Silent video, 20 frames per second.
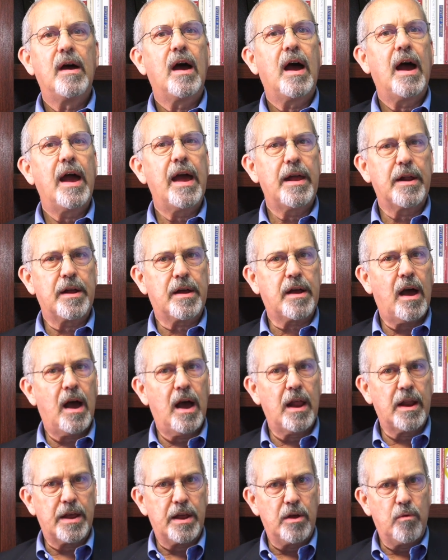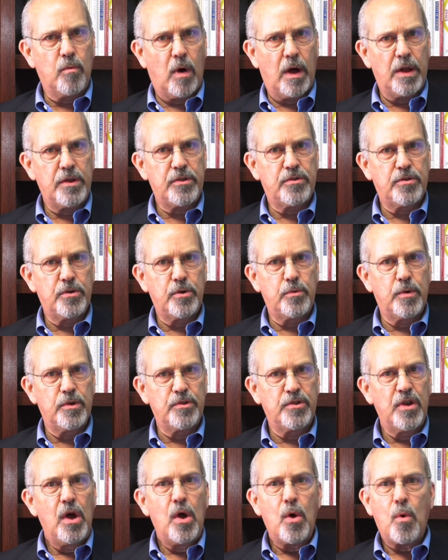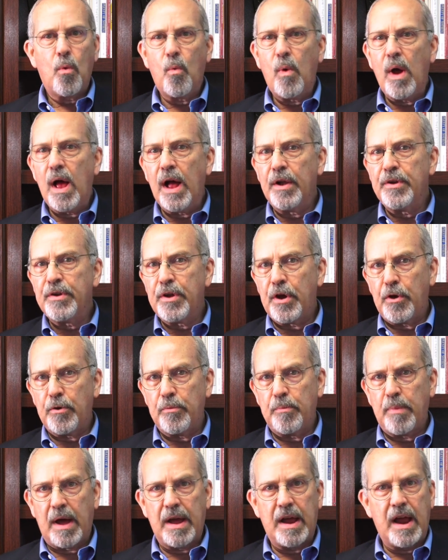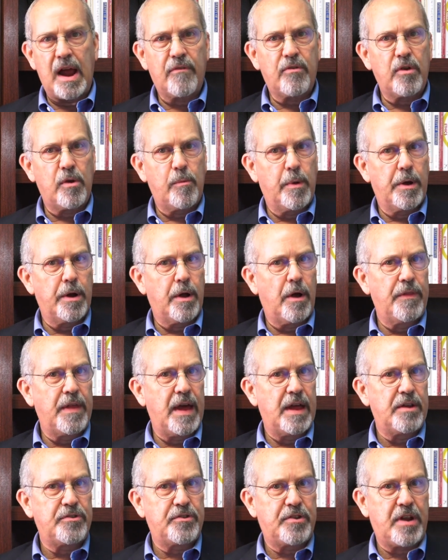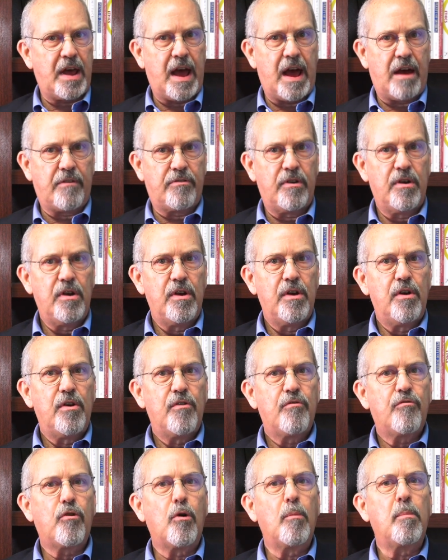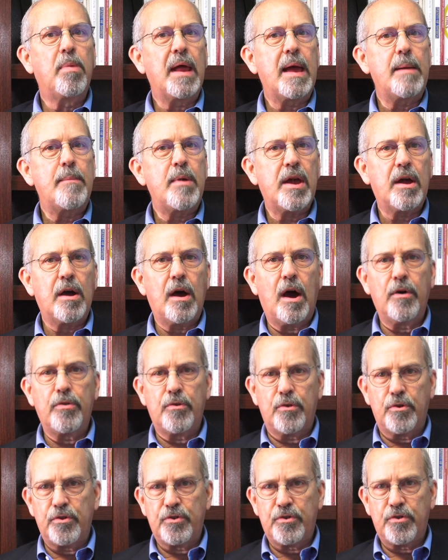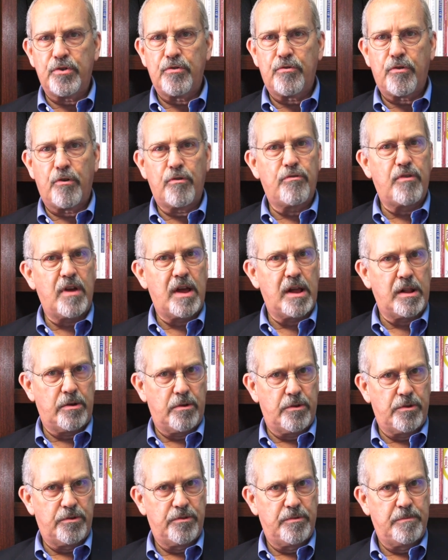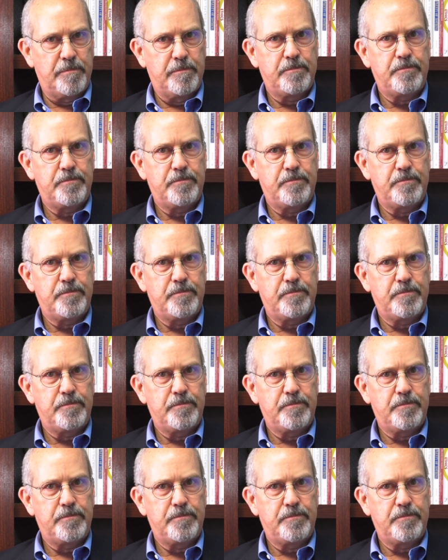I had a colleague once who was well known by everyone on that staff for blaming others for failures.